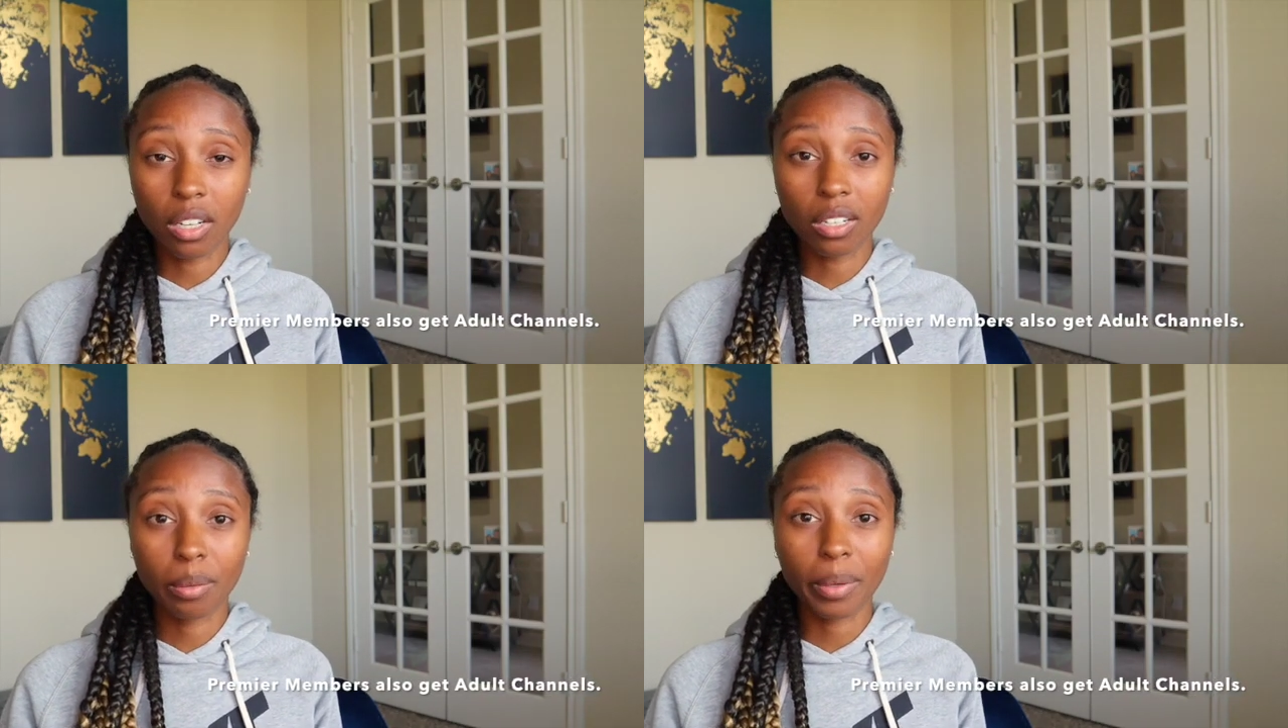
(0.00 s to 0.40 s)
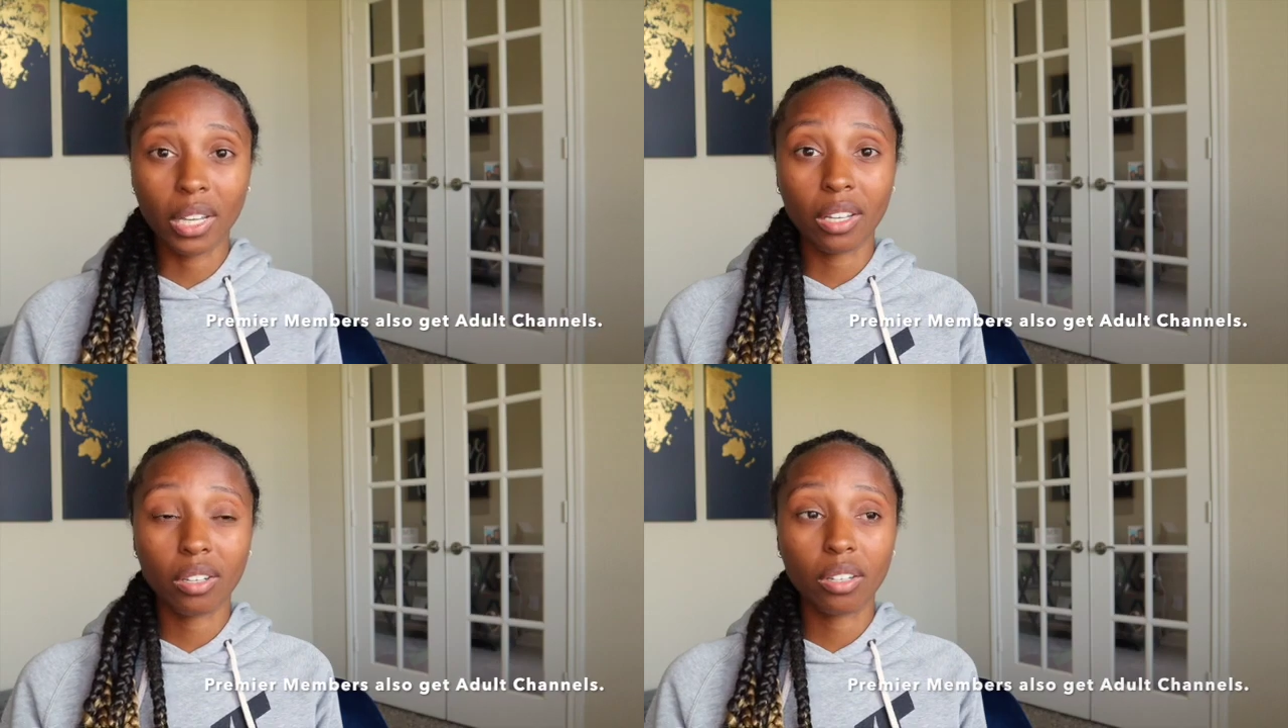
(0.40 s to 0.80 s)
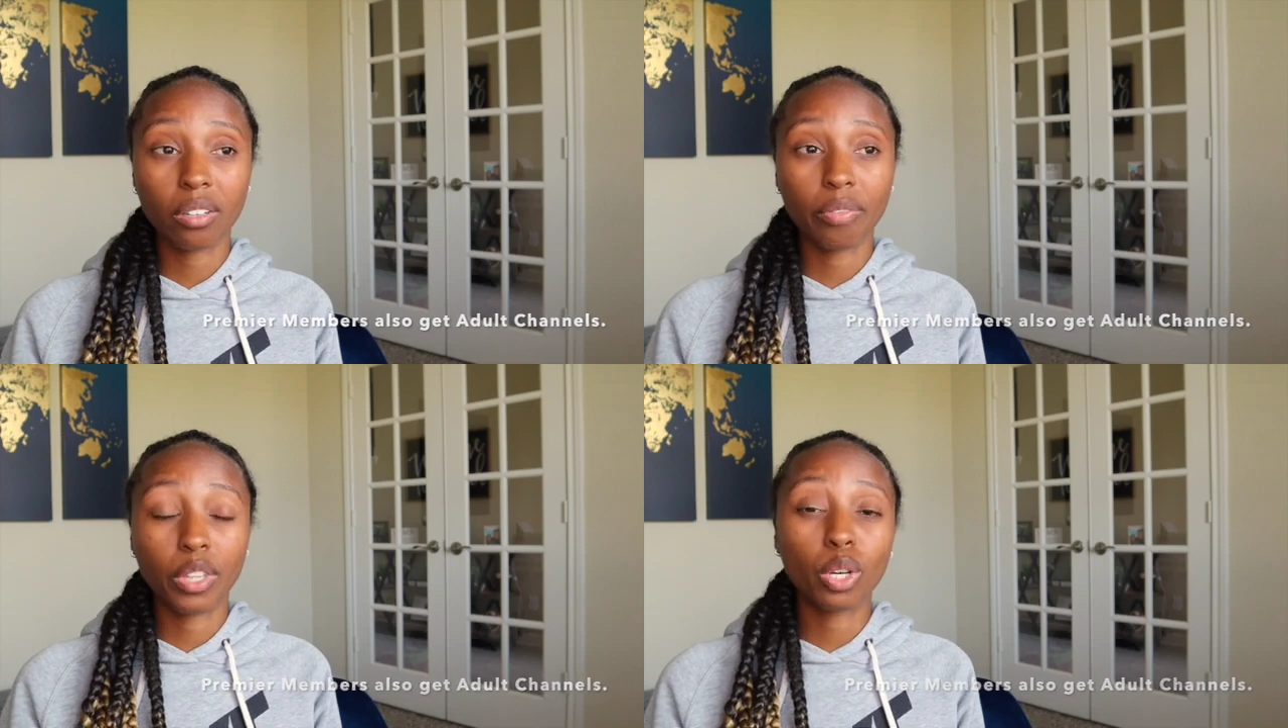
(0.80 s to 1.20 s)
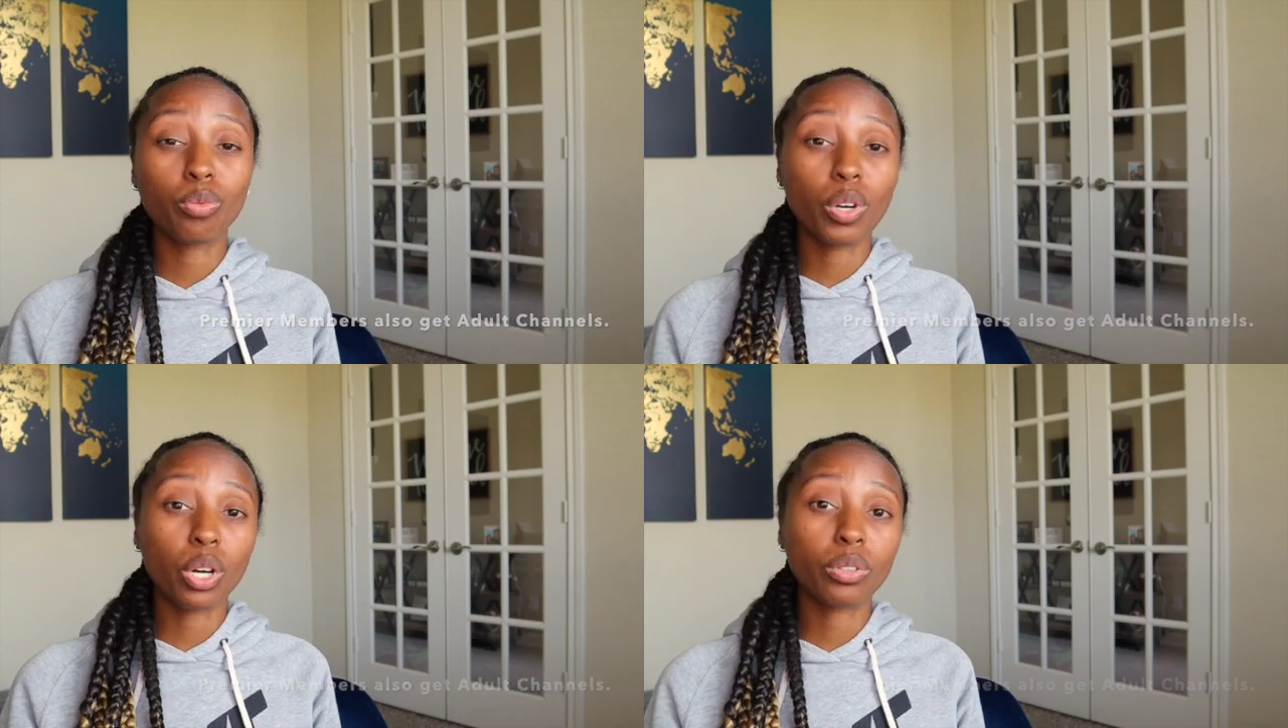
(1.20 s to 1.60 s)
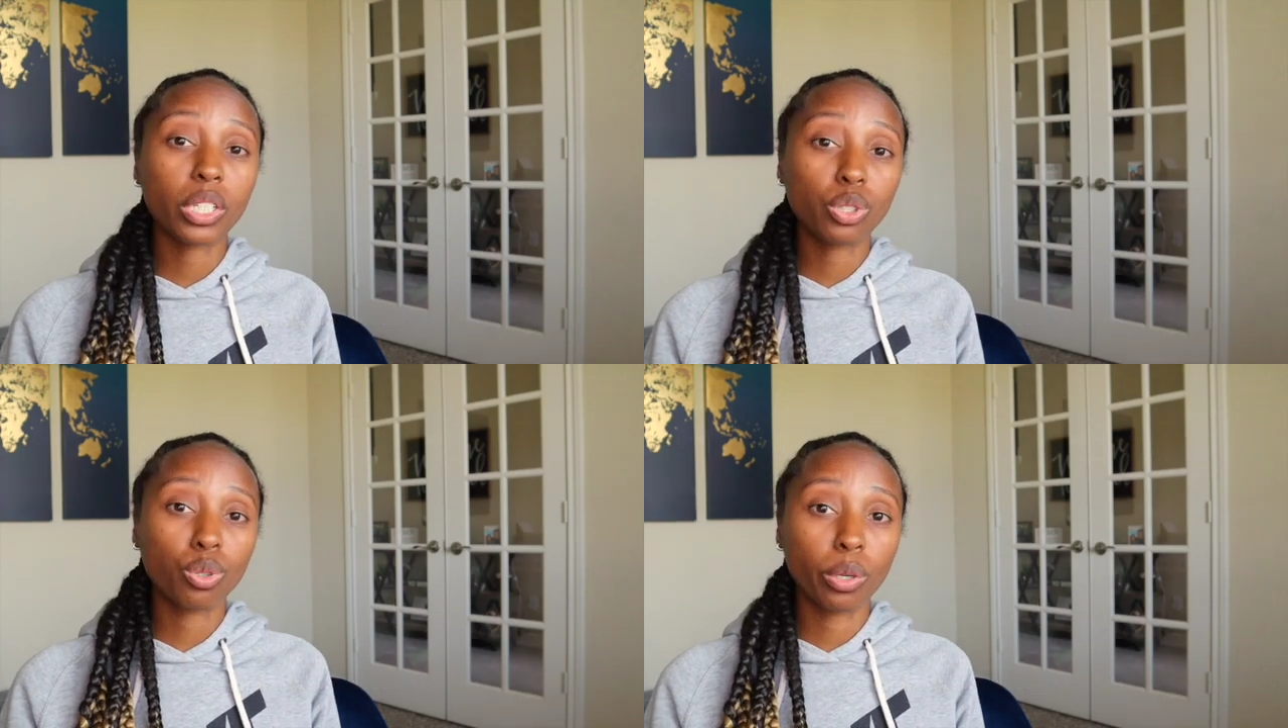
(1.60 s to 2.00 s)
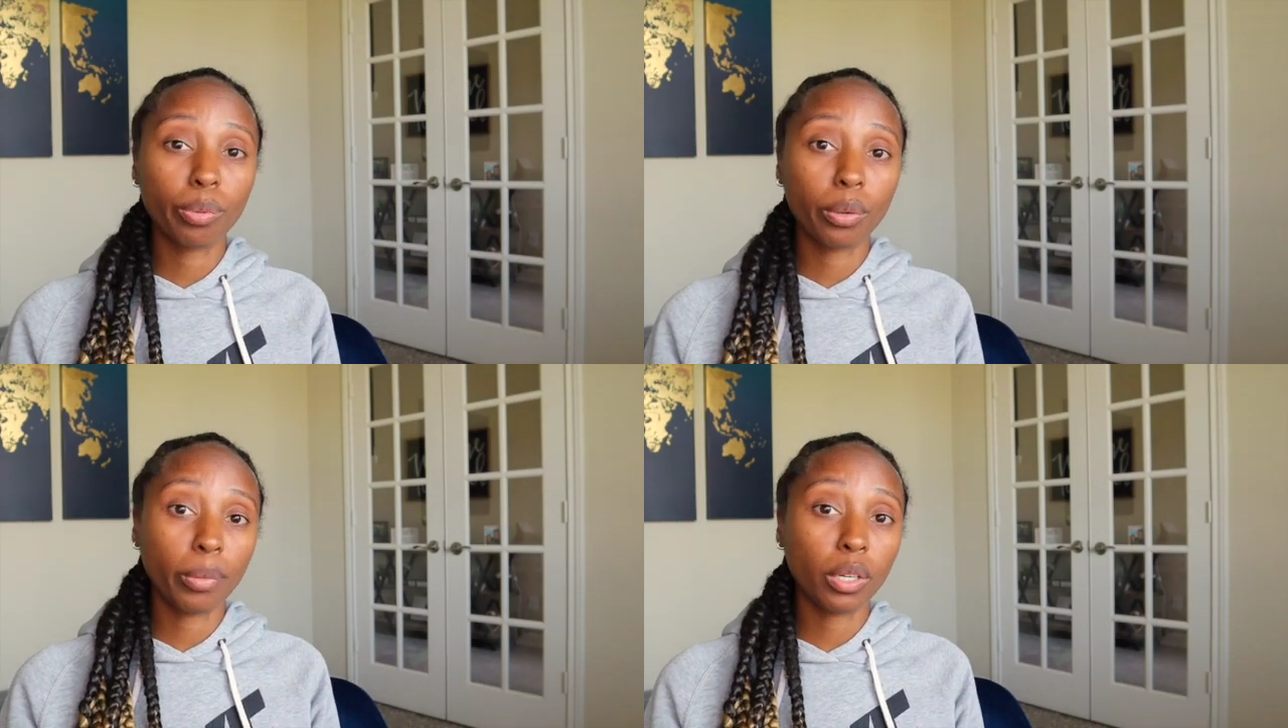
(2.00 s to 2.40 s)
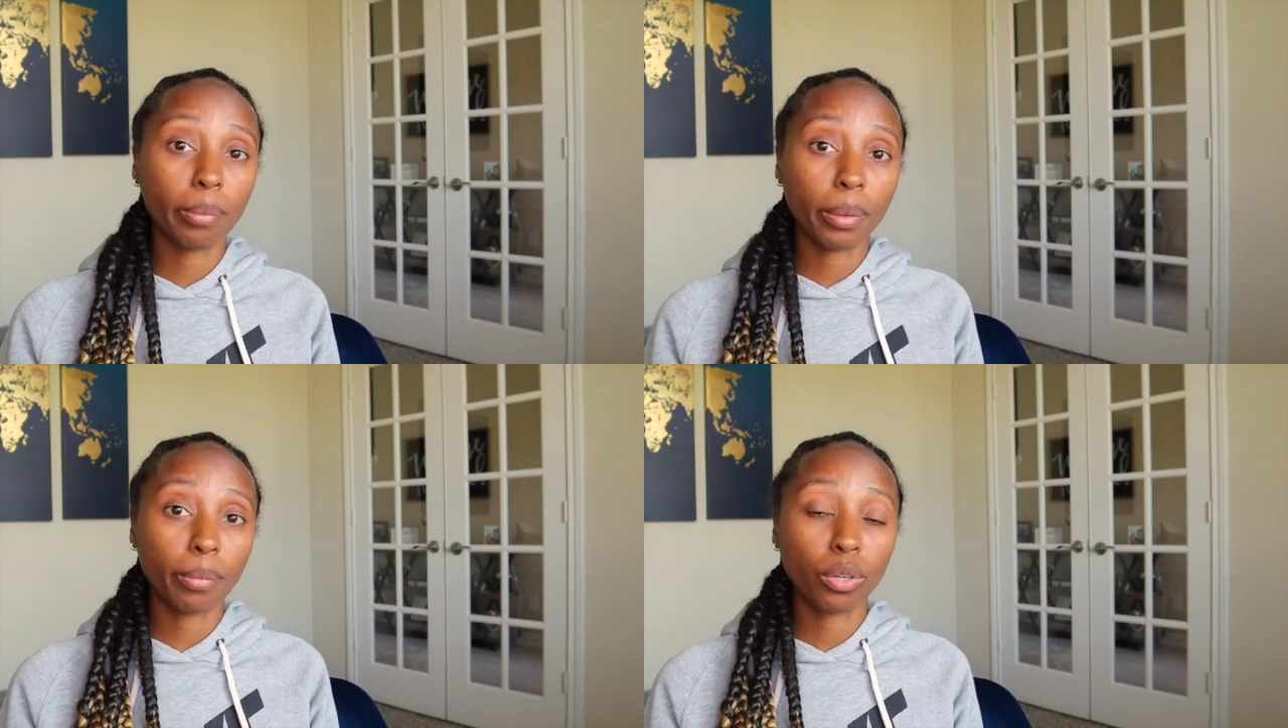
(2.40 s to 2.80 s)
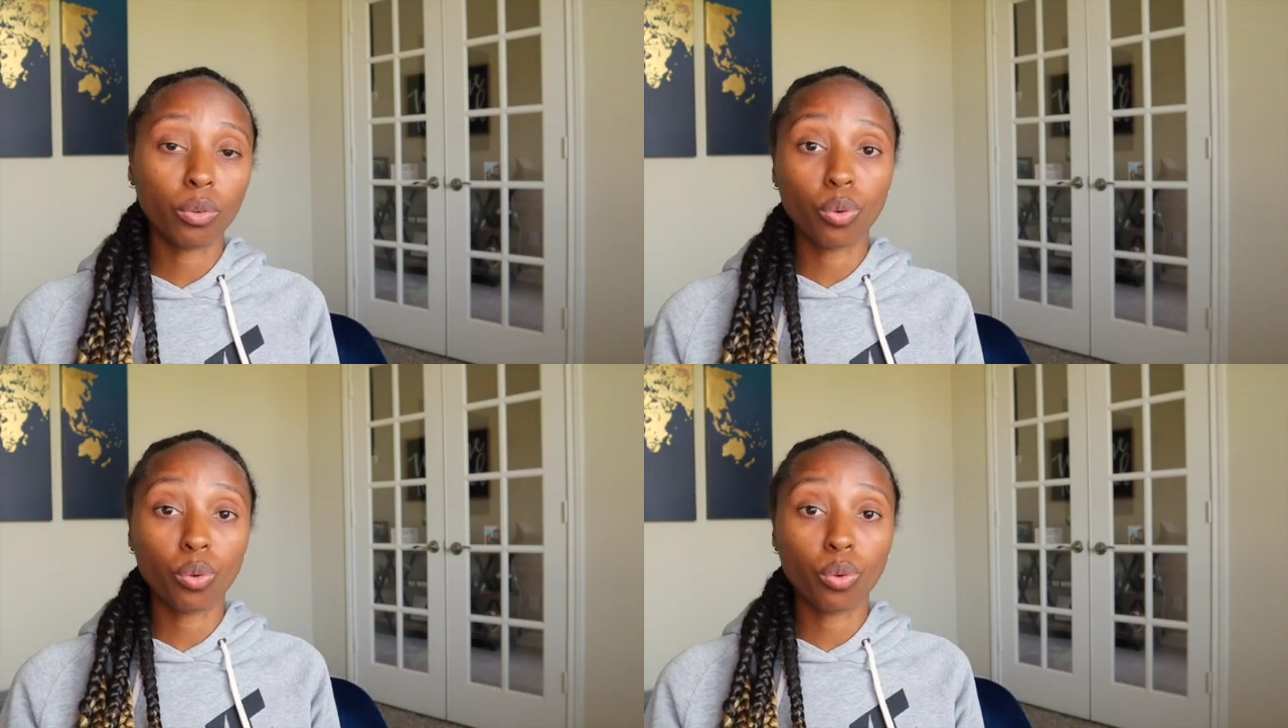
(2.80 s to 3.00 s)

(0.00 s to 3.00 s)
And they'll know that you're a Premier member,